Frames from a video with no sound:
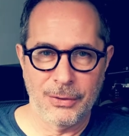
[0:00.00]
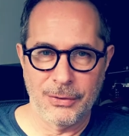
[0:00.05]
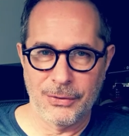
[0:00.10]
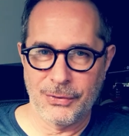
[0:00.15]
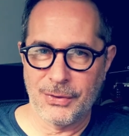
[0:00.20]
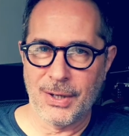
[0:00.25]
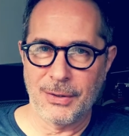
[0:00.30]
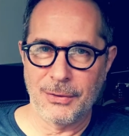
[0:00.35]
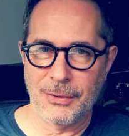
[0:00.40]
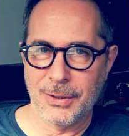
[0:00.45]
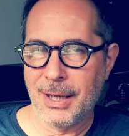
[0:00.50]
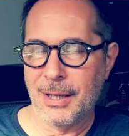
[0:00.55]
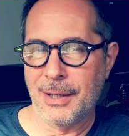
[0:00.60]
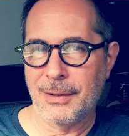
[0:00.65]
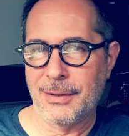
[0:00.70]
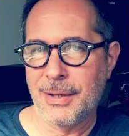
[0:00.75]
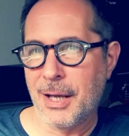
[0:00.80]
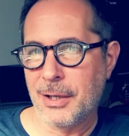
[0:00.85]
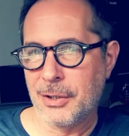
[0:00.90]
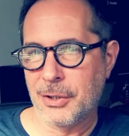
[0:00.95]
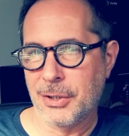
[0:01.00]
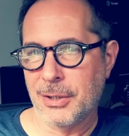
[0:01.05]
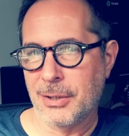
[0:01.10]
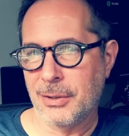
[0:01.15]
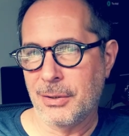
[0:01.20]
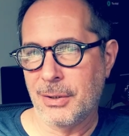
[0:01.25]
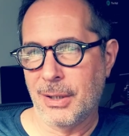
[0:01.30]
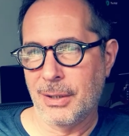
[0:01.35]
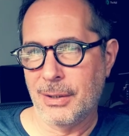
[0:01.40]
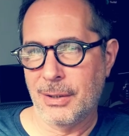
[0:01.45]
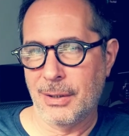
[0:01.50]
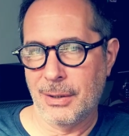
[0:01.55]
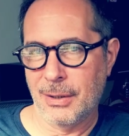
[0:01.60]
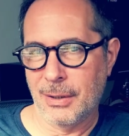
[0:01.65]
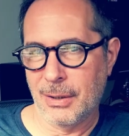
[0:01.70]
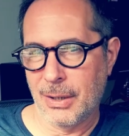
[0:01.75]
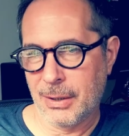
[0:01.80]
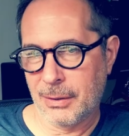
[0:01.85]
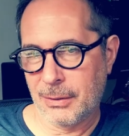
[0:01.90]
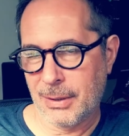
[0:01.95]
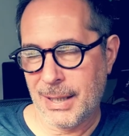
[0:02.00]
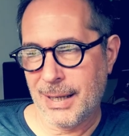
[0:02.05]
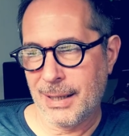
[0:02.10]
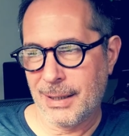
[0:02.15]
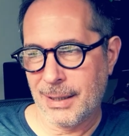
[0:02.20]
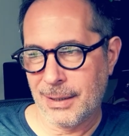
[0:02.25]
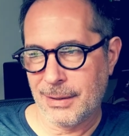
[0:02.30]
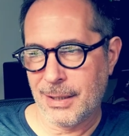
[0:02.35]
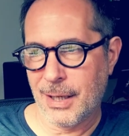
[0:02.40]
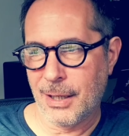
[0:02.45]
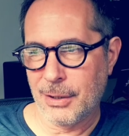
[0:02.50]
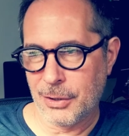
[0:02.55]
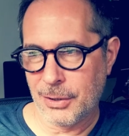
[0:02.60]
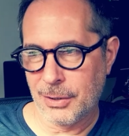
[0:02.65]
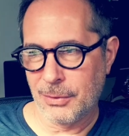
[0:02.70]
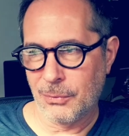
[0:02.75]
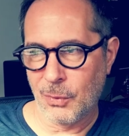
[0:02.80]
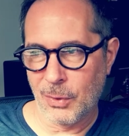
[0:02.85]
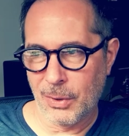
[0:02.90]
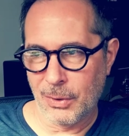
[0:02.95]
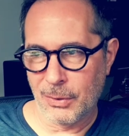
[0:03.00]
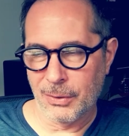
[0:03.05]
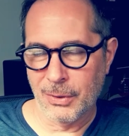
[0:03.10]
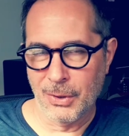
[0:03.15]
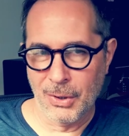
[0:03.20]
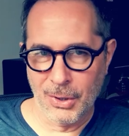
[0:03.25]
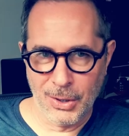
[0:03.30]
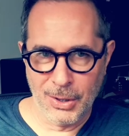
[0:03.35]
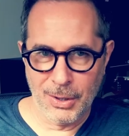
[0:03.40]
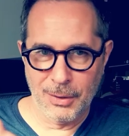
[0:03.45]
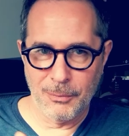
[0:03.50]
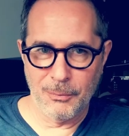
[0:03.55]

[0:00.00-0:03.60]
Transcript: This is how you get attention. And then, like, getting attention will